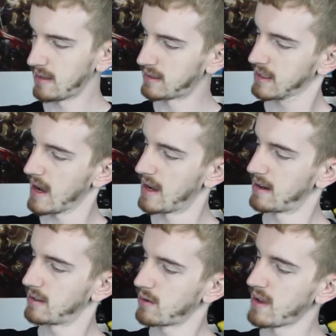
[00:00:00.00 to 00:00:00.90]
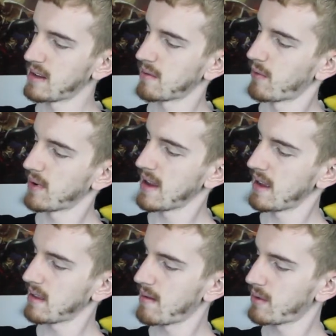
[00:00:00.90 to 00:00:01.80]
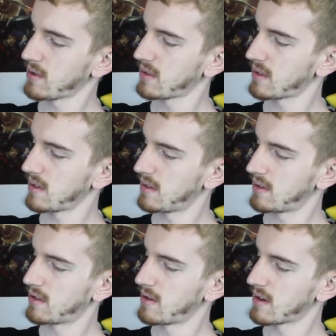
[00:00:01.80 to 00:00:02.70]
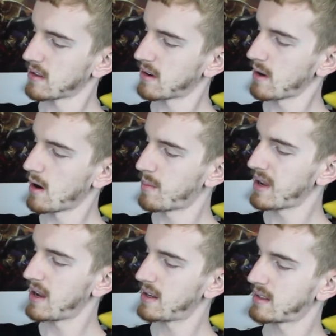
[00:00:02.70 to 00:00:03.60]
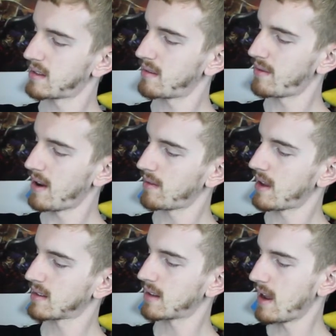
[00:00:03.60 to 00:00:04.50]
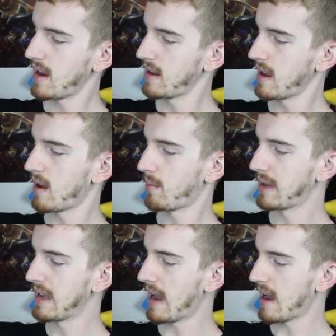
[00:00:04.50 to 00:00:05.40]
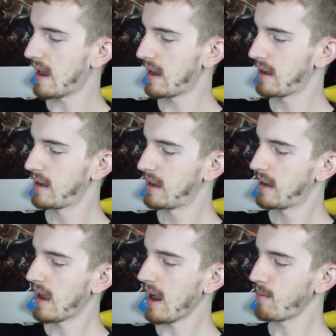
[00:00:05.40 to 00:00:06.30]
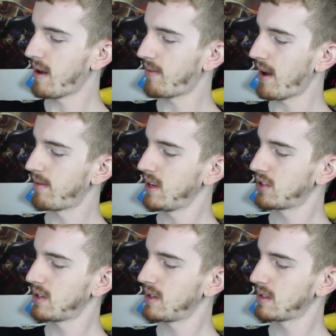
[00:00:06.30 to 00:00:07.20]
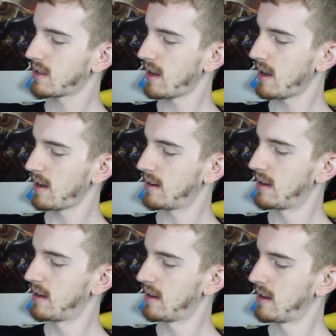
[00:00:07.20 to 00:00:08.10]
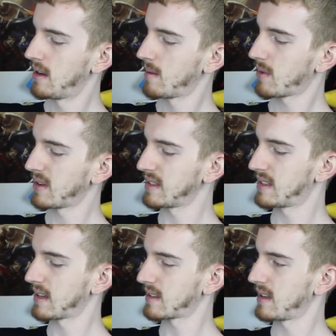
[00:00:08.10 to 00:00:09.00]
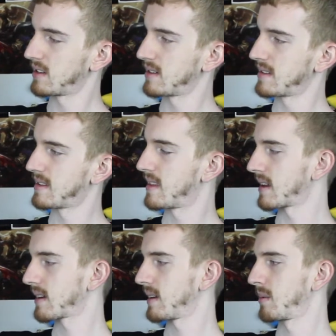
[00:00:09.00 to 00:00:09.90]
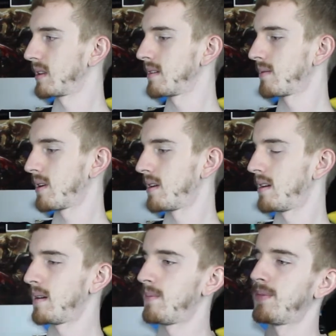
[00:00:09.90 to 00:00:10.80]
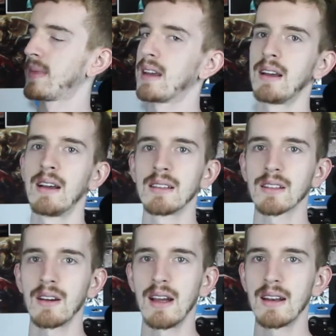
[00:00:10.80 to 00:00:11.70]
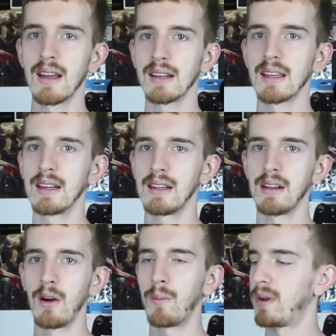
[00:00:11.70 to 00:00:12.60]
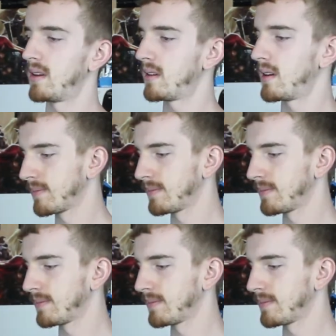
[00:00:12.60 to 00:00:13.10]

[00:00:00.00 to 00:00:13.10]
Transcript: It's got 2,048 levels, 230 RPS, 5,080 LPI, 8 by 5 inches and 0.6 inches thick, I believe. Let's go ahead and get it opened.